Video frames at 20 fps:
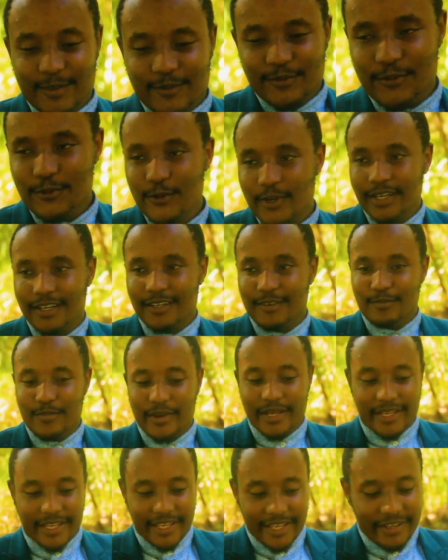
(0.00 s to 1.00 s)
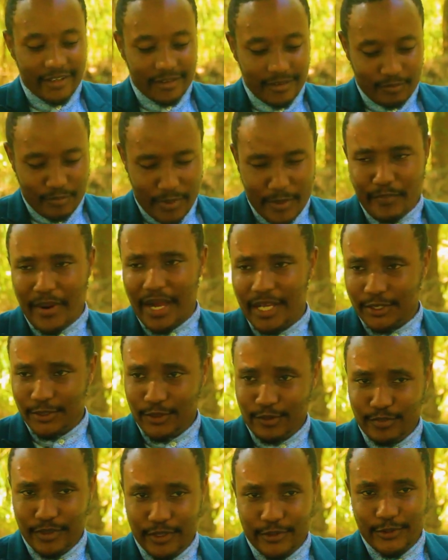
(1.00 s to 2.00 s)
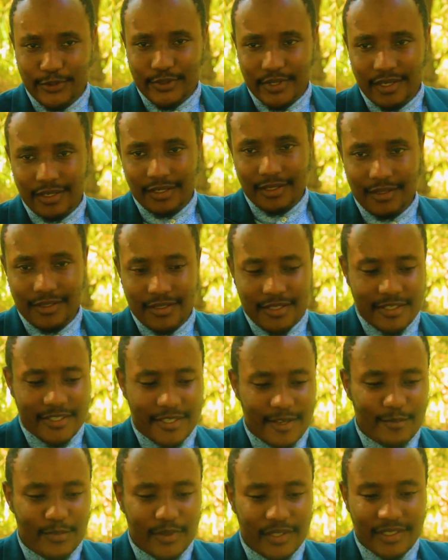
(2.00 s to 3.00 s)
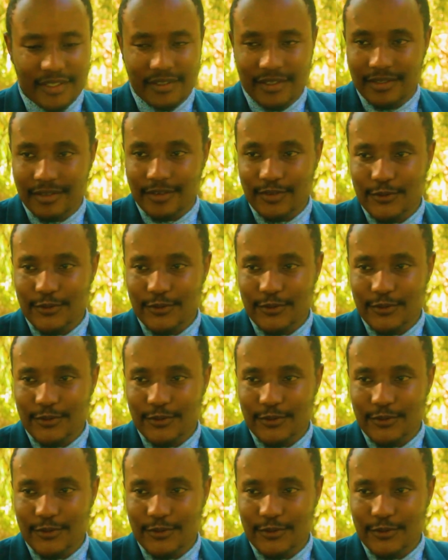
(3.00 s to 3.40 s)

fueled by passion, because this is something